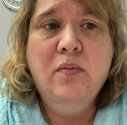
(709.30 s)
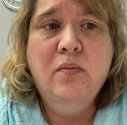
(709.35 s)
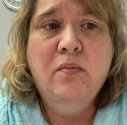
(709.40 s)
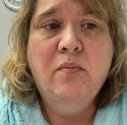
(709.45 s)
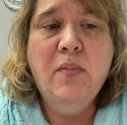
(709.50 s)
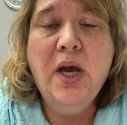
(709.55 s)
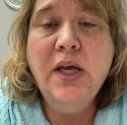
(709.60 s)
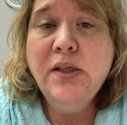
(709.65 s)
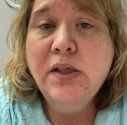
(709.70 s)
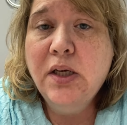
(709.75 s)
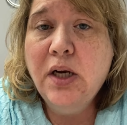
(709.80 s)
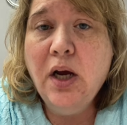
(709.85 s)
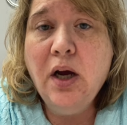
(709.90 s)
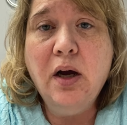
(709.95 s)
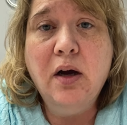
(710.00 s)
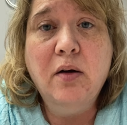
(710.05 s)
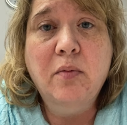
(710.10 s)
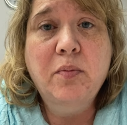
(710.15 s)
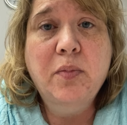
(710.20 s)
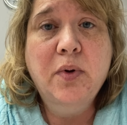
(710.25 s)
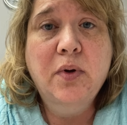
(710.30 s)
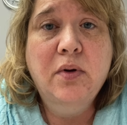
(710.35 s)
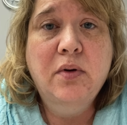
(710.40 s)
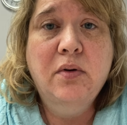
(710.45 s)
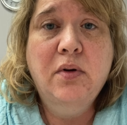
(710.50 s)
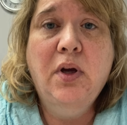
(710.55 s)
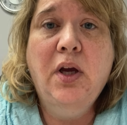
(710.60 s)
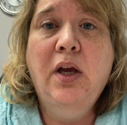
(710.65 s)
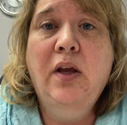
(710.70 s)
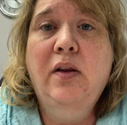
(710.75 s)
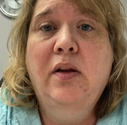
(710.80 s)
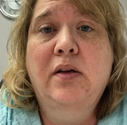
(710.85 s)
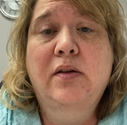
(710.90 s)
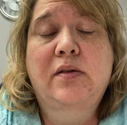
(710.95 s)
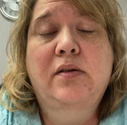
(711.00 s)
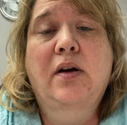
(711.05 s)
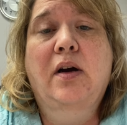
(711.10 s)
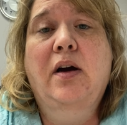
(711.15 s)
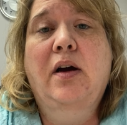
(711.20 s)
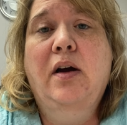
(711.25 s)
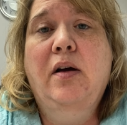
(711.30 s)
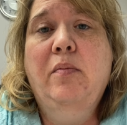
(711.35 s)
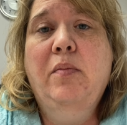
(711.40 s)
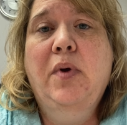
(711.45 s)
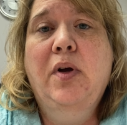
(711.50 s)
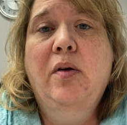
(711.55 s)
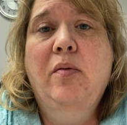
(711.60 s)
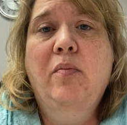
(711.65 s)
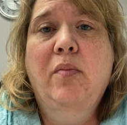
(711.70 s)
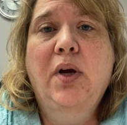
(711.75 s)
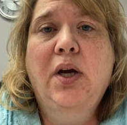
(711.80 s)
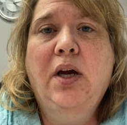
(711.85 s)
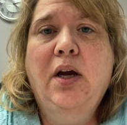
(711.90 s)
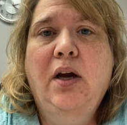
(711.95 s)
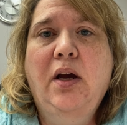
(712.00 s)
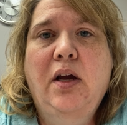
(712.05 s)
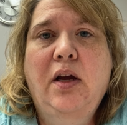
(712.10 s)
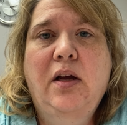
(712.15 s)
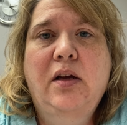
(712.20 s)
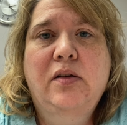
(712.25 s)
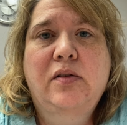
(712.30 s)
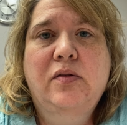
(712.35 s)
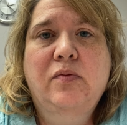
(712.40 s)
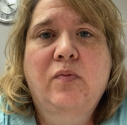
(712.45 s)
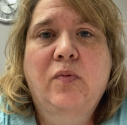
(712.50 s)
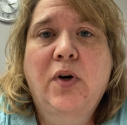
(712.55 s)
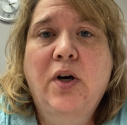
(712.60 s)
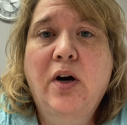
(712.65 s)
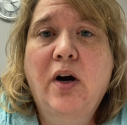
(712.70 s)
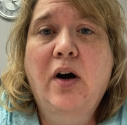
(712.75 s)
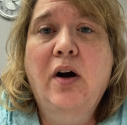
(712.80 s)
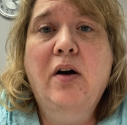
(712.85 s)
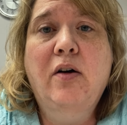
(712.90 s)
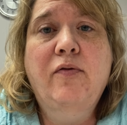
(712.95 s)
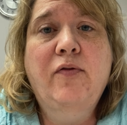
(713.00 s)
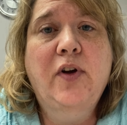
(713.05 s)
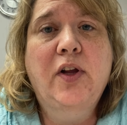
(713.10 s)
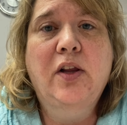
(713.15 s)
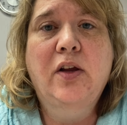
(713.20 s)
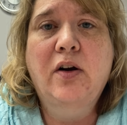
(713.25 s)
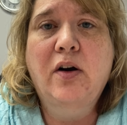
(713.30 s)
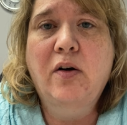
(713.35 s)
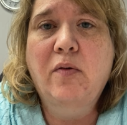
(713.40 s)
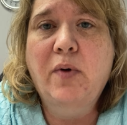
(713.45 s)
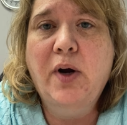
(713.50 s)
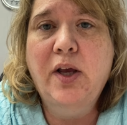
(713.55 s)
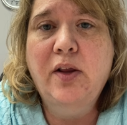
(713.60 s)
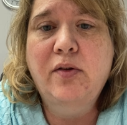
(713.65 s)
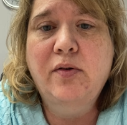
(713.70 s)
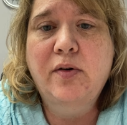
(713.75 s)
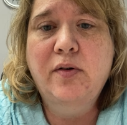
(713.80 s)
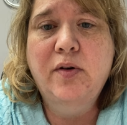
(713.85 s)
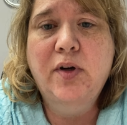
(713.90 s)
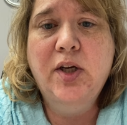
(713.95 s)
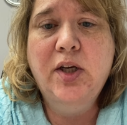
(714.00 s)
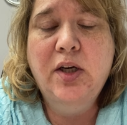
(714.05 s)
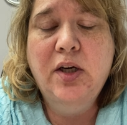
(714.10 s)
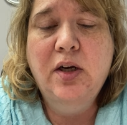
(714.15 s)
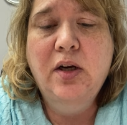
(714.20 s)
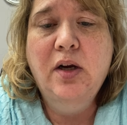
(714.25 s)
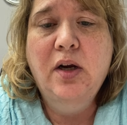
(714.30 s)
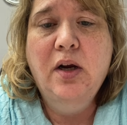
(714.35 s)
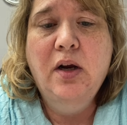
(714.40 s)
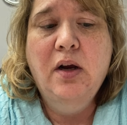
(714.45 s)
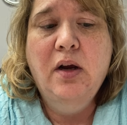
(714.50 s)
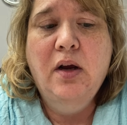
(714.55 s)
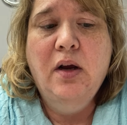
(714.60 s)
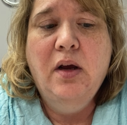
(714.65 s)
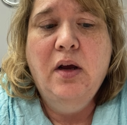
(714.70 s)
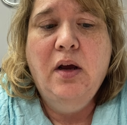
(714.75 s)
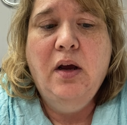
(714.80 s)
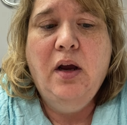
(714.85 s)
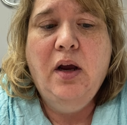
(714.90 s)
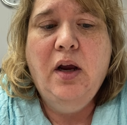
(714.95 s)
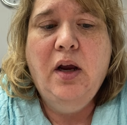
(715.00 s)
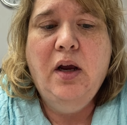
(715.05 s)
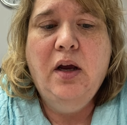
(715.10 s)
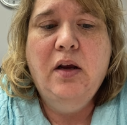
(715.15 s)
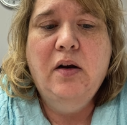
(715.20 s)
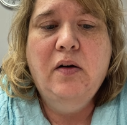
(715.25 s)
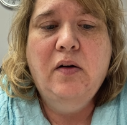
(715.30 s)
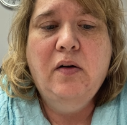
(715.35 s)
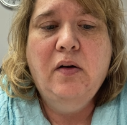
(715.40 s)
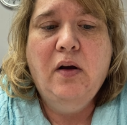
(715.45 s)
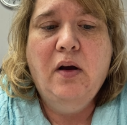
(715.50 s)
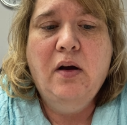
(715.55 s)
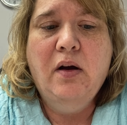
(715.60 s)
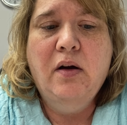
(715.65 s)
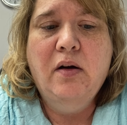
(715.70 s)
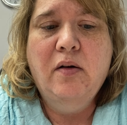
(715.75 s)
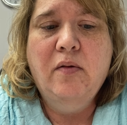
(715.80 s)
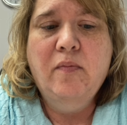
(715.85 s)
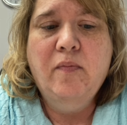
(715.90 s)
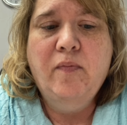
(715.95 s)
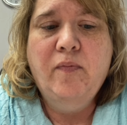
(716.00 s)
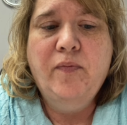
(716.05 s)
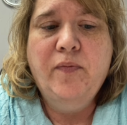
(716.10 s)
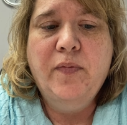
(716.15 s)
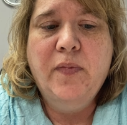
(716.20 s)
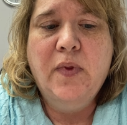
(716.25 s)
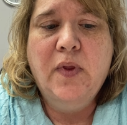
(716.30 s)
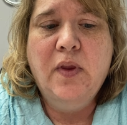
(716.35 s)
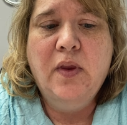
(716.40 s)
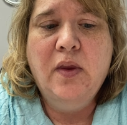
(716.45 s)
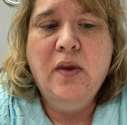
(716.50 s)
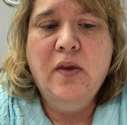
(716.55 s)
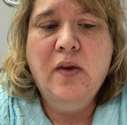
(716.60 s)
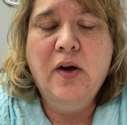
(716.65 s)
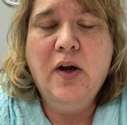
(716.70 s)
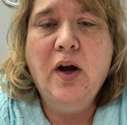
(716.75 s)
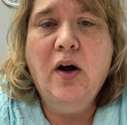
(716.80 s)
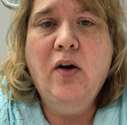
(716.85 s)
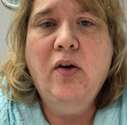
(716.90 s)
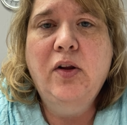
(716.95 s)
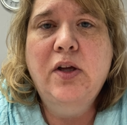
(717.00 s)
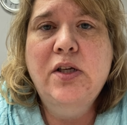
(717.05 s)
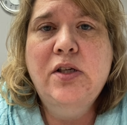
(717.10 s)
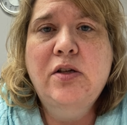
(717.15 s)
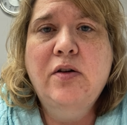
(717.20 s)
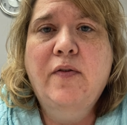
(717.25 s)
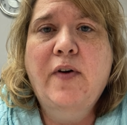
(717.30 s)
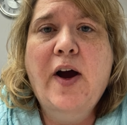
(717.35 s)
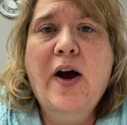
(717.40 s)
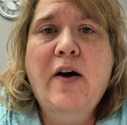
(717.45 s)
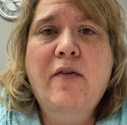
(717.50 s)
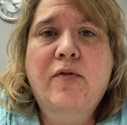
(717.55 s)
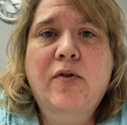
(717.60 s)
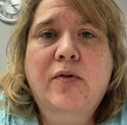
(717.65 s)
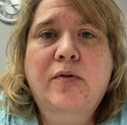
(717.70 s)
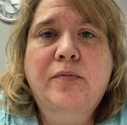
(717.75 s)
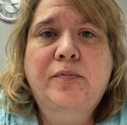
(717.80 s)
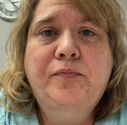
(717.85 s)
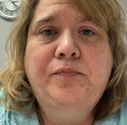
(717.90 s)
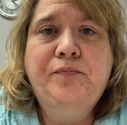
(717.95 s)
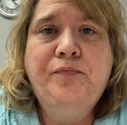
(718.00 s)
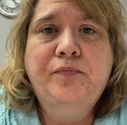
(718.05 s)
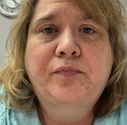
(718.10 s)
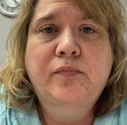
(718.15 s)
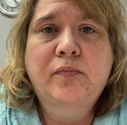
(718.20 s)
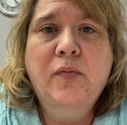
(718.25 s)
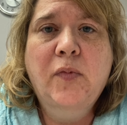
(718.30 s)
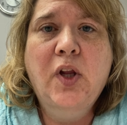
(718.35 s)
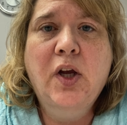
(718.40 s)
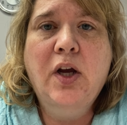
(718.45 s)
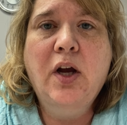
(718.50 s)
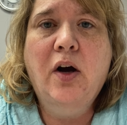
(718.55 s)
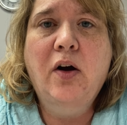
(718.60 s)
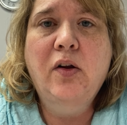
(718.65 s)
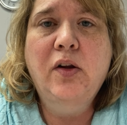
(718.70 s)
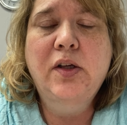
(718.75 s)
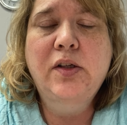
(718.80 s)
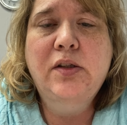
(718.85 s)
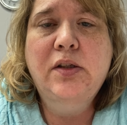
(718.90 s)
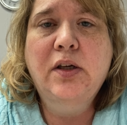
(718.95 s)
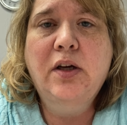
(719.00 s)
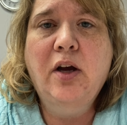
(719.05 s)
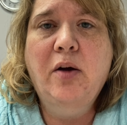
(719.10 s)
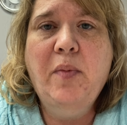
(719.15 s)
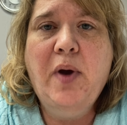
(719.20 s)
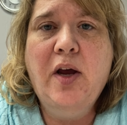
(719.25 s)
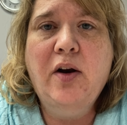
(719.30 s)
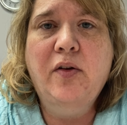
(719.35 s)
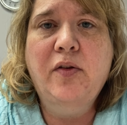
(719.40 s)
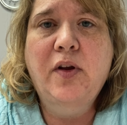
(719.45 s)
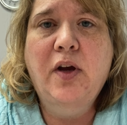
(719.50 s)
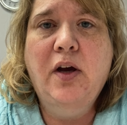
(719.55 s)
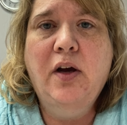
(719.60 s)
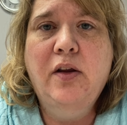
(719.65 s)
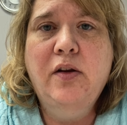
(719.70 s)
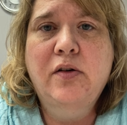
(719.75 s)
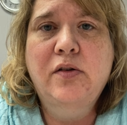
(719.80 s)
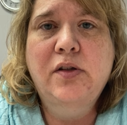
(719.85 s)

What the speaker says: messing up in this time, because we're all feeling our way through it. And the goal is survival. The goal is to come out on the other